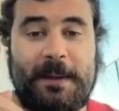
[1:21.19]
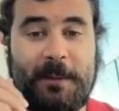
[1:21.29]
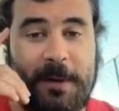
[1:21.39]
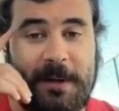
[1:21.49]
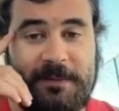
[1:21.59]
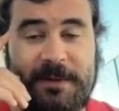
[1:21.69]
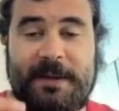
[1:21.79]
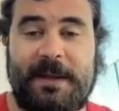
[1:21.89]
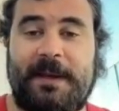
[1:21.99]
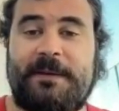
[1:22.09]
the
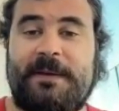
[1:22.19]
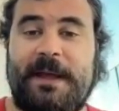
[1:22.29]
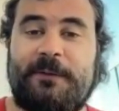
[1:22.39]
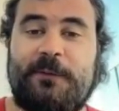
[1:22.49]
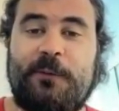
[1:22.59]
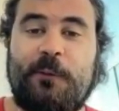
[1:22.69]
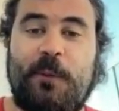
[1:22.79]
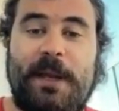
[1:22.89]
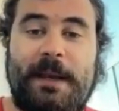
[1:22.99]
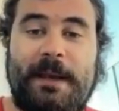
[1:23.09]
mindset that it takes to
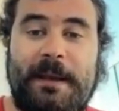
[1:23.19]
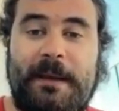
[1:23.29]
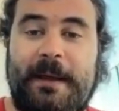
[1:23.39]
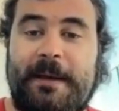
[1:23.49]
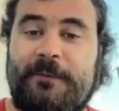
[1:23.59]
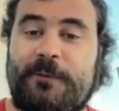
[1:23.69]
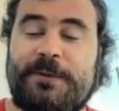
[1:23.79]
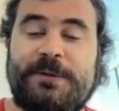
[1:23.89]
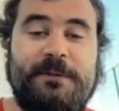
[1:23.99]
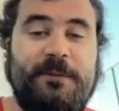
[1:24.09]
win in life,
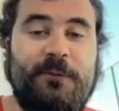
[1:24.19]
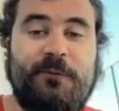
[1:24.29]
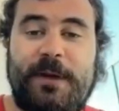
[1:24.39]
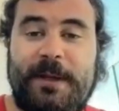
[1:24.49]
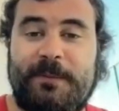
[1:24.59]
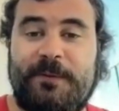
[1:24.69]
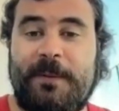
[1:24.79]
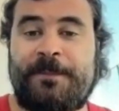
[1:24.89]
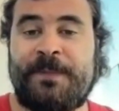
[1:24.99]
to achieve your dreams,